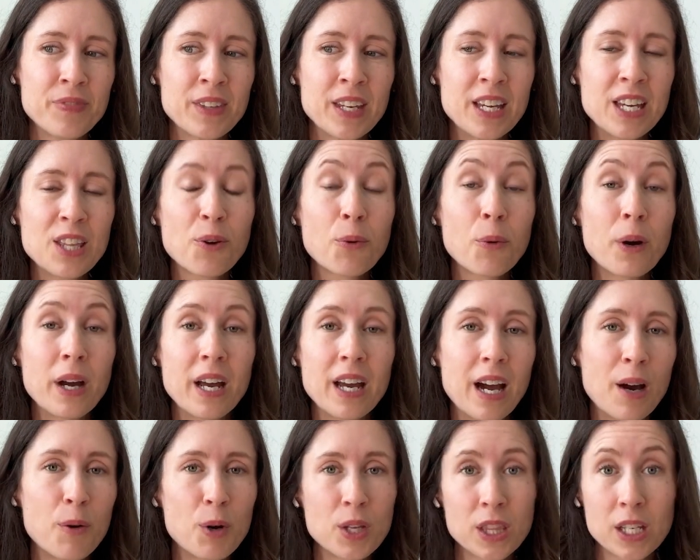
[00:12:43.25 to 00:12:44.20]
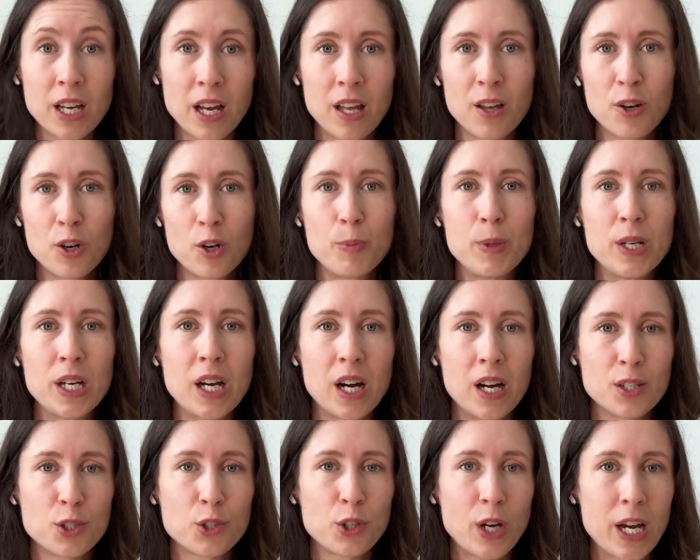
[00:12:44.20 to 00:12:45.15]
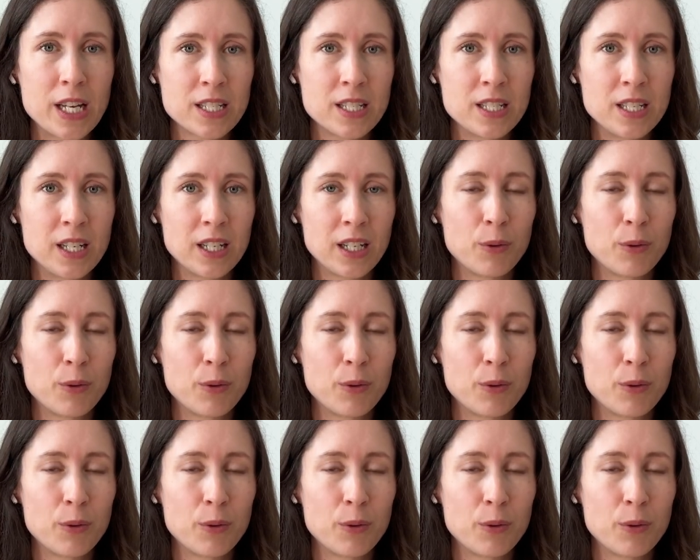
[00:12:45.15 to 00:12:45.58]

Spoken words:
Either way, I want the color to be contrasting.